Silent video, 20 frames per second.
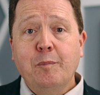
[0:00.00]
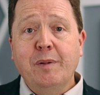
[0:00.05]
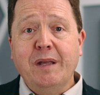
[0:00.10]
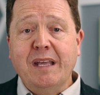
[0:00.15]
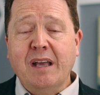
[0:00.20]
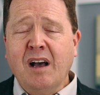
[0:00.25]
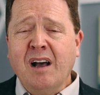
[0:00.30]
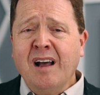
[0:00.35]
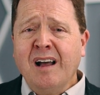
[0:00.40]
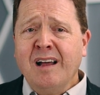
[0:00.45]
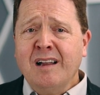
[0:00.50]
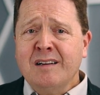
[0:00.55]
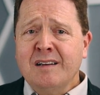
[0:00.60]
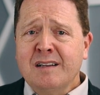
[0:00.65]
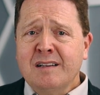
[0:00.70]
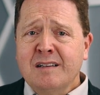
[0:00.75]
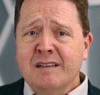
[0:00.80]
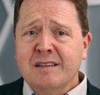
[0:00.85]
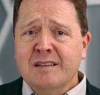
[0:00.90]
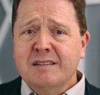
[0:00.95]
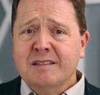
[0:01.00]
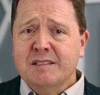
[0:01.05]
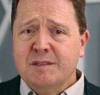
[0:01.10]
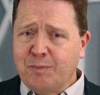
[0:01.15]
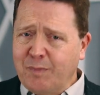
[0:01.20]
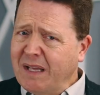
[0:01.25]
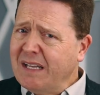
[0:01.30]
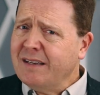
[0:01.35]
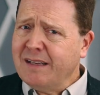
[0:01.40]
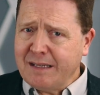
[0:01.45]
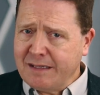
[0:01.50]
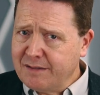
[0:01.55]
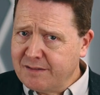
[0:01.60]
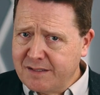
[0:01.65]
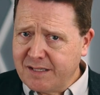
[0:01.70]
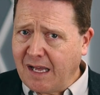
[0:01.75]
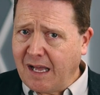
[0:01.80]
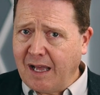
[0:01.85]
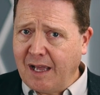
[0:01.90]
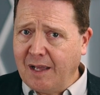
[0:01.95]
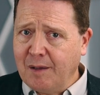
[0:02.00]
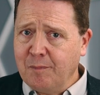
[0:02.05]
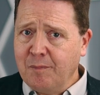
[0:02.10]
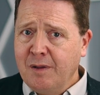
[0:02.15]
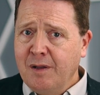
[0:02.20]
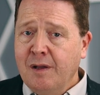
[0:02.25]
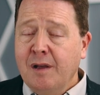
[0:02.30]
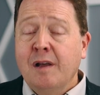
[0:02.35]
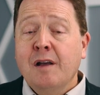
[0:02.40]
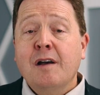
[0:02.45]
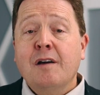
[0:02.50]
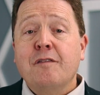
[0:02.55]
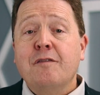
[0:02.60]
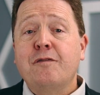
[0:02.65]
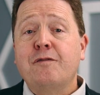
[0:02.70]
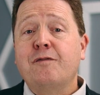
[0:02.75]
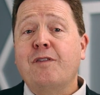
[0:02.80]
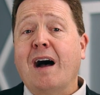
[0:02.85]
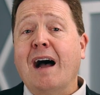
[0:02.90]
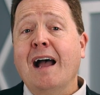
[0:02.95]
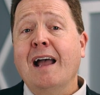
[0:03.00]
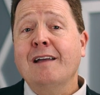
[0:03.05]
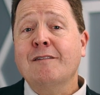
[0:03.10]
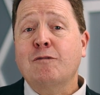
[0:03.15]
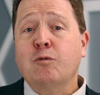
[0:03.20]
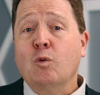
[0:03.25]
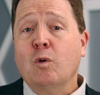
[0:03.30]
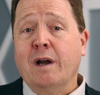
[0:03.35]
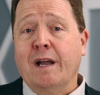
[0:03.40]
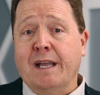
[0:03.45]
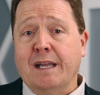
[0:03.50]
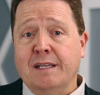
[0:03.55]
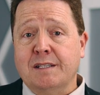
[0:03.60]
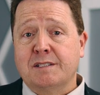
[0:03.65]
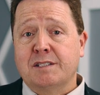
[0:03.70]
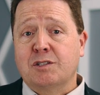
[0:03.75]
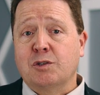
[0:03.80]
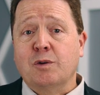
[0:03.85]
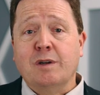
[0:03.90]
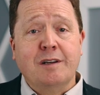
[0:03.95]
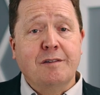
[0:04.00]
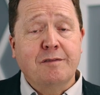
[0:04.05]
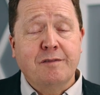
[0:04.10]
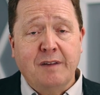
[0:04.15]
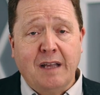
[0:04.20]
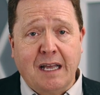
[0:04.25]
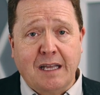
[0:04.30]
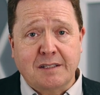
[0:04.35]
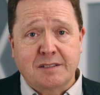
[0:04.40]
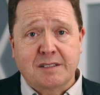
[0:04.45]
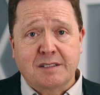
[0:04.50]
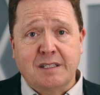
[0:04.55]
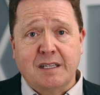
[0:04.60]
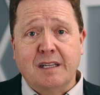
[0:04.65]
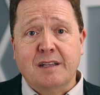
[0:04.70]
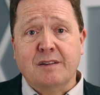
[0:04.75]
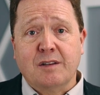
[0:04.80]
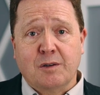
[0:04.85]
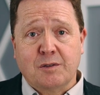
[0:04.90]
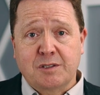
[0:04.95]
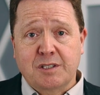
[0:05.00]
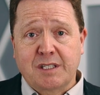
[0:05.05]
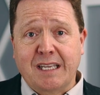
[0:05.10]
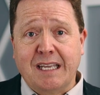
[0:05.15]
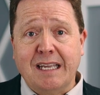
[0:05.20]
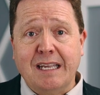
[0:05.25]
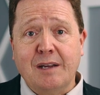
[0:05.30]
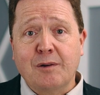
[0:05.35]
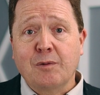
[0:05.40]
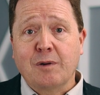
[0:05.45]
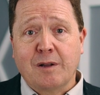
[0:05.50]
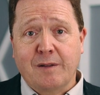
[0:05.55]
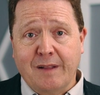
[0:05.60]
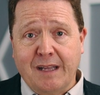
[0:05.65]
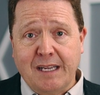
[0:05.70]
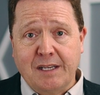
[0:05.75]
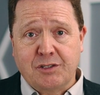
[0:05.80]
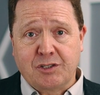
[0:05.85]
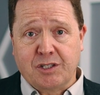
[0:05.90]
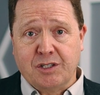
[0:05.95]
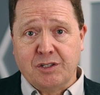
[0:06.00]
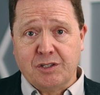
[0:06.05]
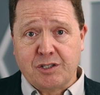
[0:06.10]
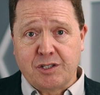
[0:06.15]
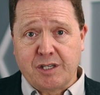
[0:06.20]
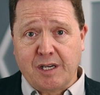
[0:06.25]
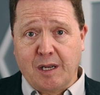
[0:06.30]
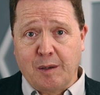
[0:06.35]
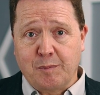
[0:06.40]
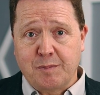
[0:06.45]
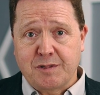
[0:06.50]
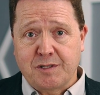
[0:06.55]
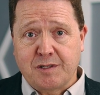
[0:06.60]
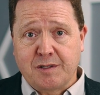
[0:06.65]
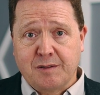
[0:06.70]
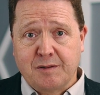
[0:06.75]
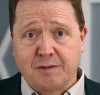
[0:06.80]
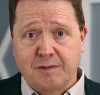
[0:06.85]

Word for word: beyond spending time, five ways to invest in those key relationships.